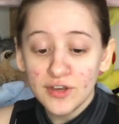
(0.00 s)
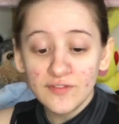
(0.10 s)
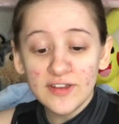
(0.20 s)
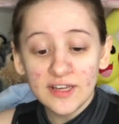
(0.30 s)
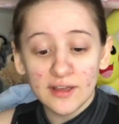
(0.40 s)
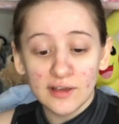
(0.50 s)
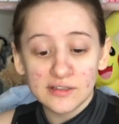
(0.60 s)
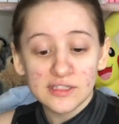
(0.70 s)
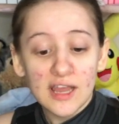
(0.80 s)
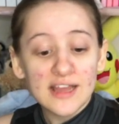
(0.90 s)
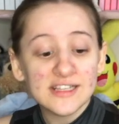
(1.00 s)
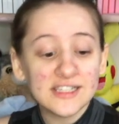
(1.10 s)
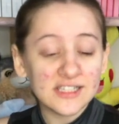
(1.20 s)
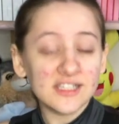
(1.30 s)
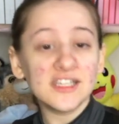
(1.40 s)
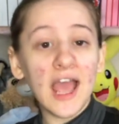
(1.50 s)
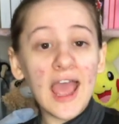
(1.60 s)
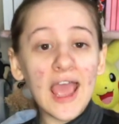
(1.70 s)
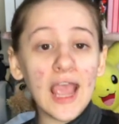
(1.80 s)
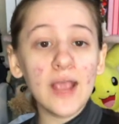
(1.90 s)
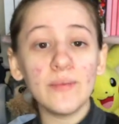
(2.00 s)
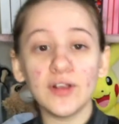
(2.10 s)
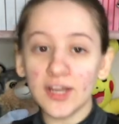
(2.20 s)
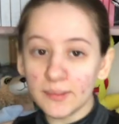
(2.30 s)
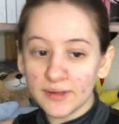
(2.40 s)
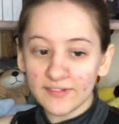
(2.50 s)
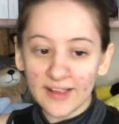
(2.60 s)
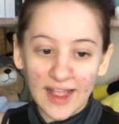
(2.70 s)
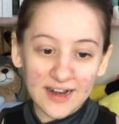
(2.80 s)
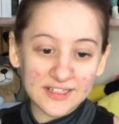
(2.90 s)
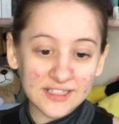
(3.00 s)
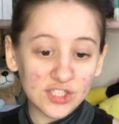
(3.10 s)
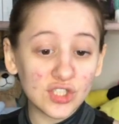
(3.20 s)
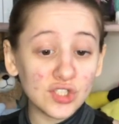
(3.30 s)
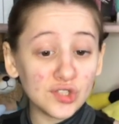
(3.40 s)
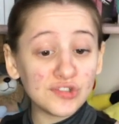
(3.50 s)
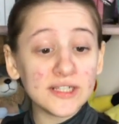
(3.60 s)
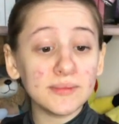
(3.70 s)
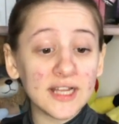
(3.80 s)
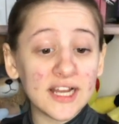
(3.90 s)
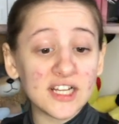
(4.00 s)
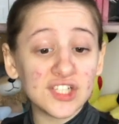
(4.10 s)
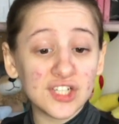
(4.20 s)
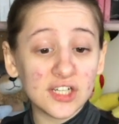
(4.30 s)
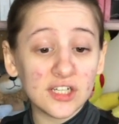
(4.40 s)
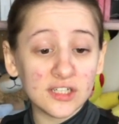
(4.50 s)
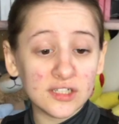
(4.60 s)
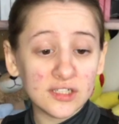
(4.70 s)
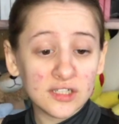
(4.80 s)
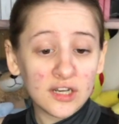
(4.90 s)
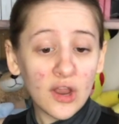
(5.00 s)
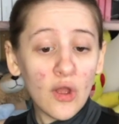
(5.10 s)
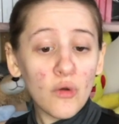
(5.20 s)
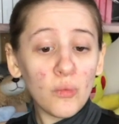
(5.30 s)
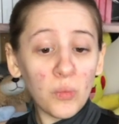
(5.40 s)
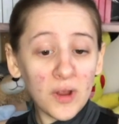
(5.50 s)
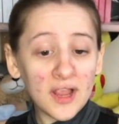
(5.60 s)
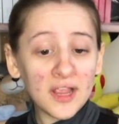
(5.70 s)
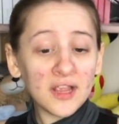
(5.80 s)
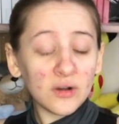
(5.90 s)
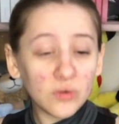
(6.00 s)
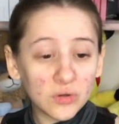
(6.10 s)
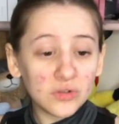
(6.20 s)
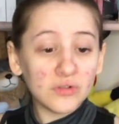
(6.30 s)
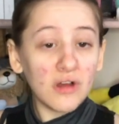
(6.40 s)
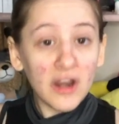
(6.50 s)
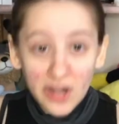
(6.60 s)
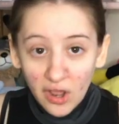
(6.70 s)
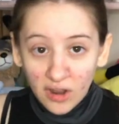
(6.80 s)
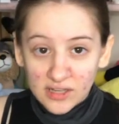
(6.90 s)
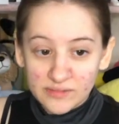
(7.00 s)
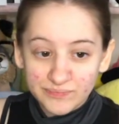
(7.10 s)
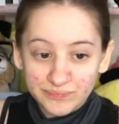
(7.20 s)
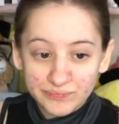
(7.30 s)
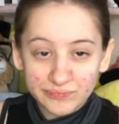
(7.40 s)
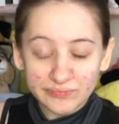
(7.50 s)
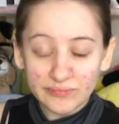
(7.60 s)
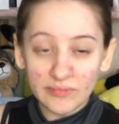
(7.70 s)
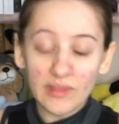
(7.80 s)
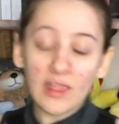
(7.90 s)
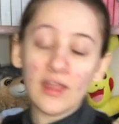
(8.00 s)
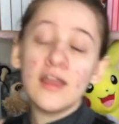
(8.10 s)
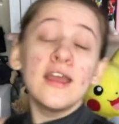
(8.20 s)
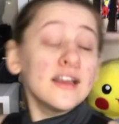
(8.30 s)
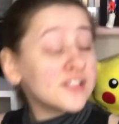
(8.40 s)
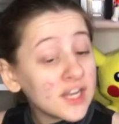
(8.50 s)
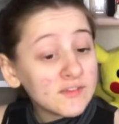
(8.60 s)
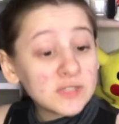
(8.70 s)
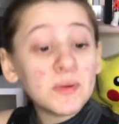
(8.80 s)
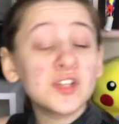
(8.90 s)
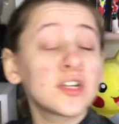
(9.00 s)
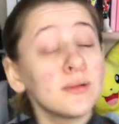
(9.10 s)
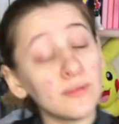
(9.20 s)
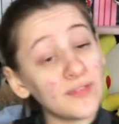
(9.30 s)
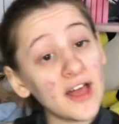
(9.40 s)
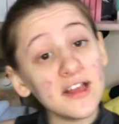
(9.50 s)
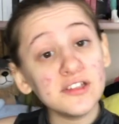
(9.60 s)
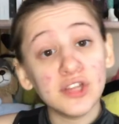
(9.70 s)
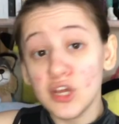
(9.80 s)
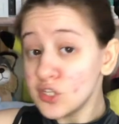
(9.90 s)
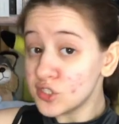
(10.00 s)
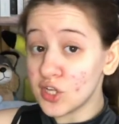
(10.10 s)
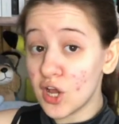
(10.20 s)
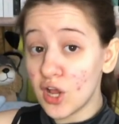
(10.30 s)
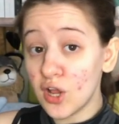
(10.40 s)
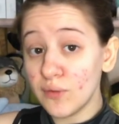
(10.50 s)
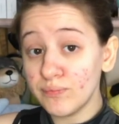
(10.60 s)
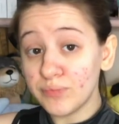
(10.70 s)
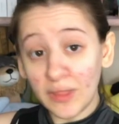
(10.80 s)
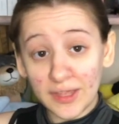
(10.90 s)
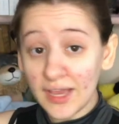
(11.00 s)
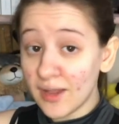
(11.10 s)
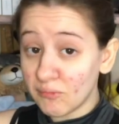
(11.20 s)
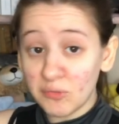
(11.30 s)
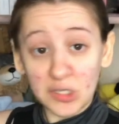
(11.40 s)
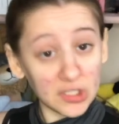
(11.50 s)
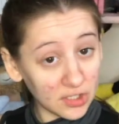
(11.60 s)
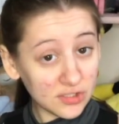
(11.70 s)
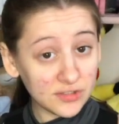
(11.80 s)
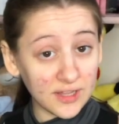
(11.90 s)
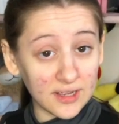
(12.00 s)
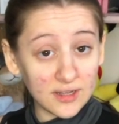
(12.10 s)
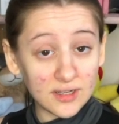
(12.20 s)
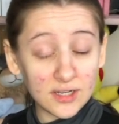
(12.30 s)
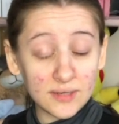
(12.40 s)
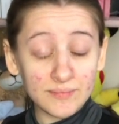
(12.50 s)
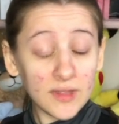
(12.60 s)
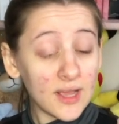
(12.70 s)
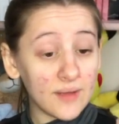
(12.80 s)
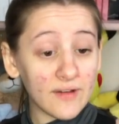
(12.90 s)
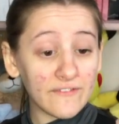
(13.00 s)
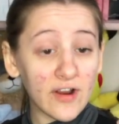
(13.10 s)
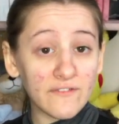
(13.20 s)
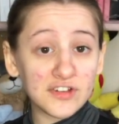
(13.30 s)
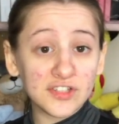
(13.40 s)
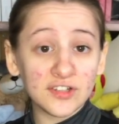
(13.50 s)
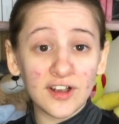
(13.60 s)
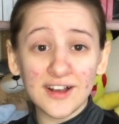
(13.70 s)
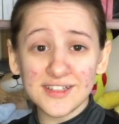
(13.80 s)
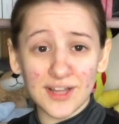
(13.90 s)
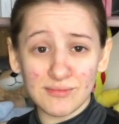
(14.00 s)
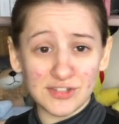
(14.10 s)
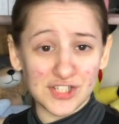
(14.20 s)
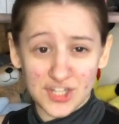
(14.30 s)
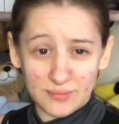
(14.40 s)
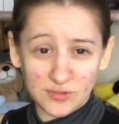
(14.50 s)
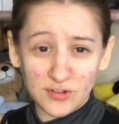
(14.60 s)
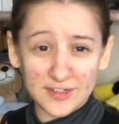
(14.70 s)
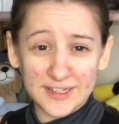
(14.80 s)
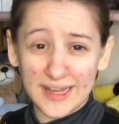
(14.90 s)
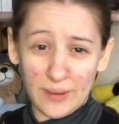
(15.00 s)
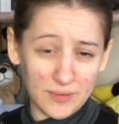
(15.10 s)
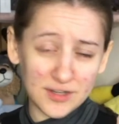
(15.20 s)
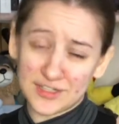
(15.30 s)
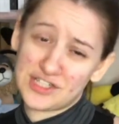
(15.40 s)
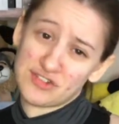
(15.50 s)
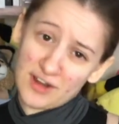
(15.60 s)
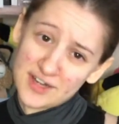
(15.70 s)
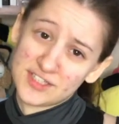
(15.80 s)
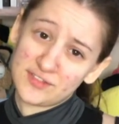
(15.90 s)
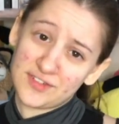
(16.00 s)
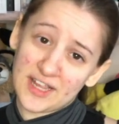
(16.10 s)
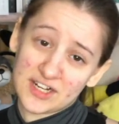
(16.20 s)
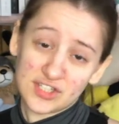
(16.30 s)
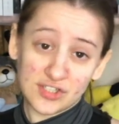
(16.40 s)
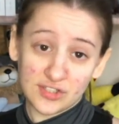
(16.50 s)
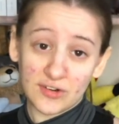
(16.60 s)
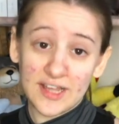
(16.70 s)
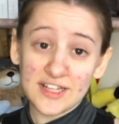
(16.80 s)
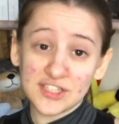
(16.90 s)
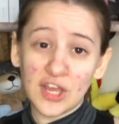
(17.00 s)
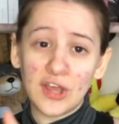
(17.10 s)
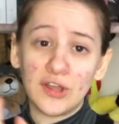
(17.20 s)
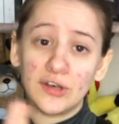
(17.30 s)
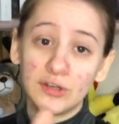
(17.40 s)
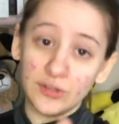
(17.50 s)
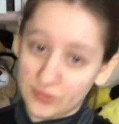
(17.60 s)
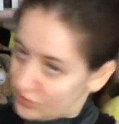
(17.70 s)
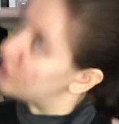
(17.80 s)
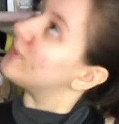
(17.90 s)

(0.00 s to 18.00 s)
new videos. Today we're going to be reacting to Dreamcatcher We All Lie. It's another special clip of theirs, so yeah, we're going to go do that. Um, without further ado guys, I'm going to shut up talking and we're going to get straight into this reaction, so let's do